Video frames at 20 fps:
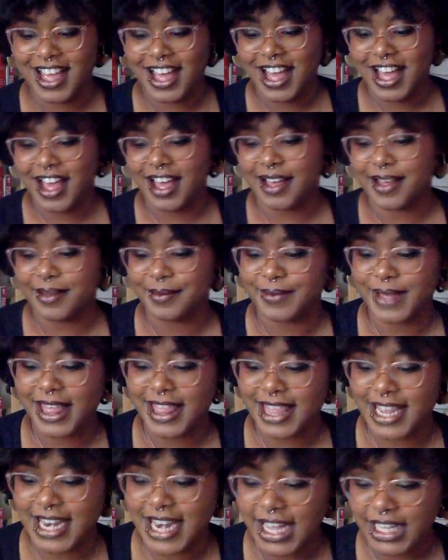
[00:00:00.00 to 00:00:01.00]

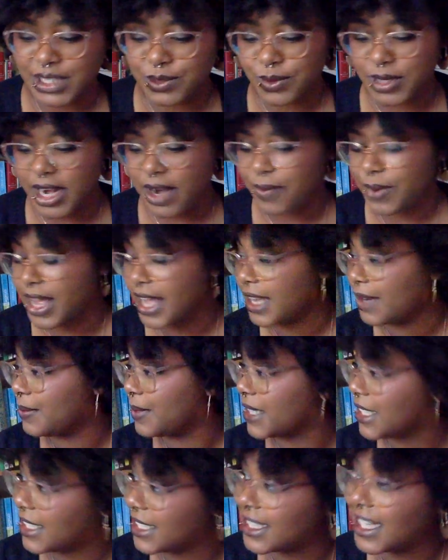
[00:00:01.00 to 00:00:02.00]
The next one I read,
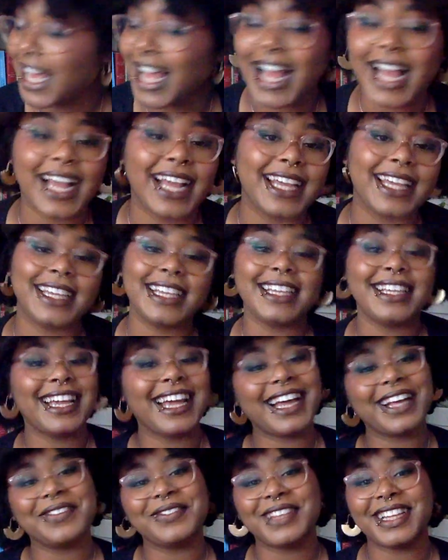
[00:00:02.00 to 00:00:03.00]
which I
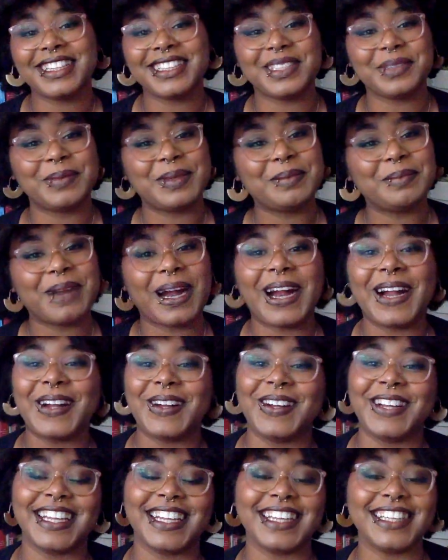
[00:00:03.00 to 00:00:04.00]
have let someone
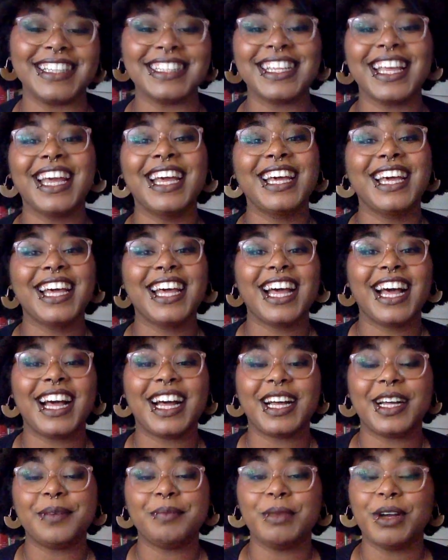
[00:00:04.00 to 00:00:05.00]
borrow, is
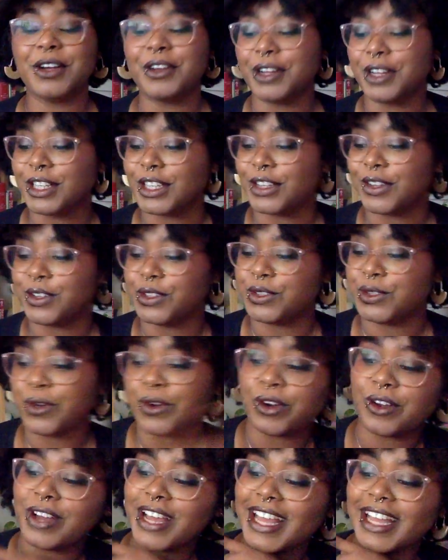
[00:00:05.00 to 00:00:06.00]

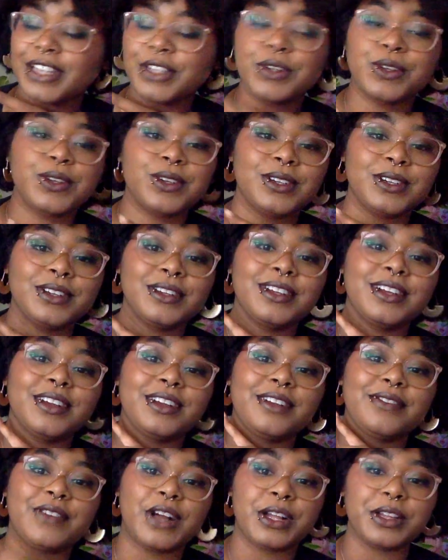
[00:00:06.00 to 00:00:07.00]
Dorohedoro
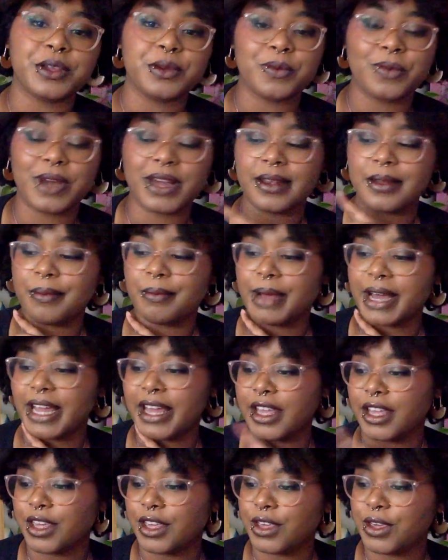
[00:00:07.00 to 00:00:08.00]
Volume 1
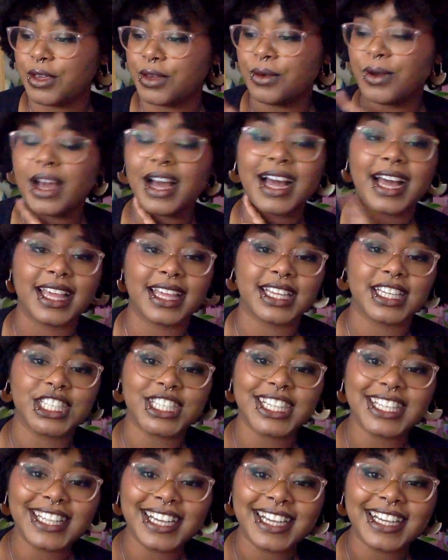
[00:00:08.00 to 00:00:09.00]
by Q
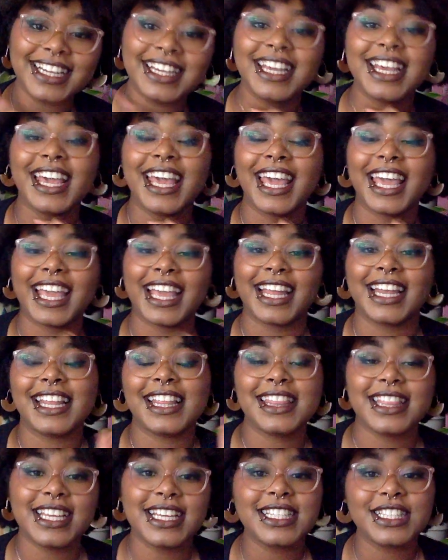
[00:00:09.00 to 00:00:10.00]
Hayashida, and
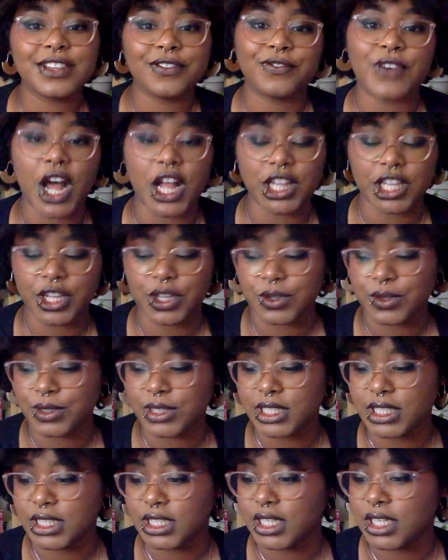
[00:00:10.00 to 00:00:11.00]
this
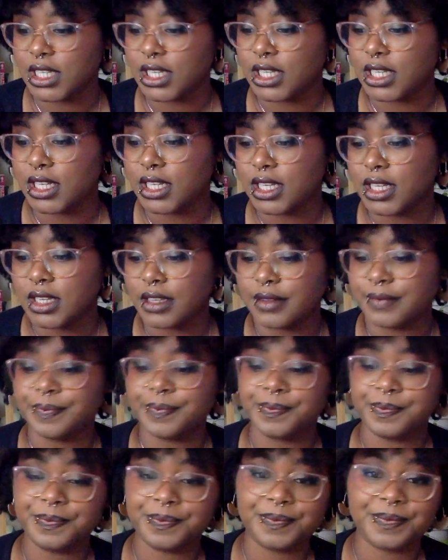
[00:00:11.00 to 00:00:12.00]
follows...
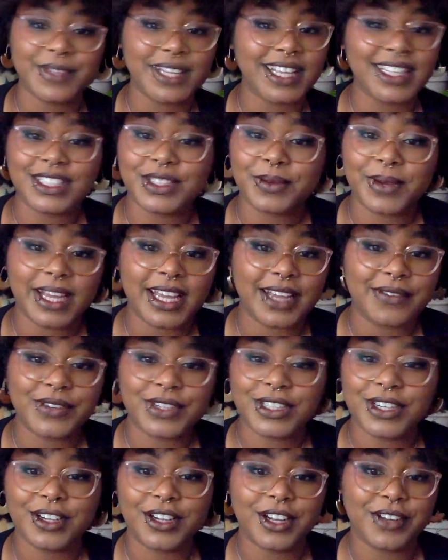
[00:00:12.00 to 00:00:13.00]
Do I ever
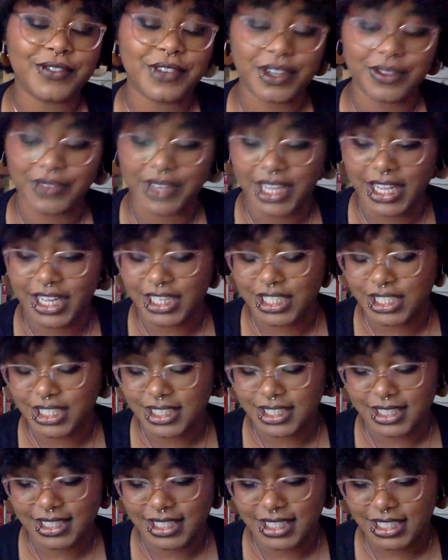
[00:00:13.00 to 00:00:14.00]
turn off
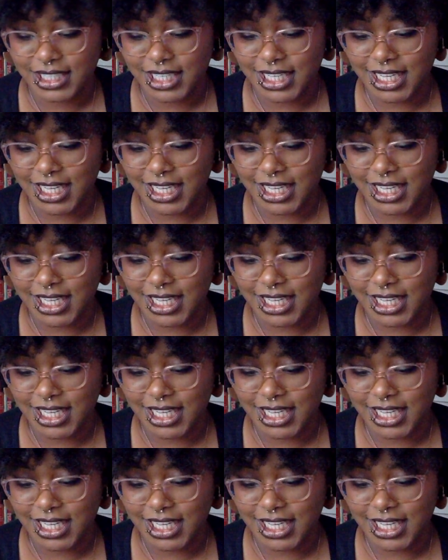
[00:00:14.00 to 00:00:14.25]
notifications?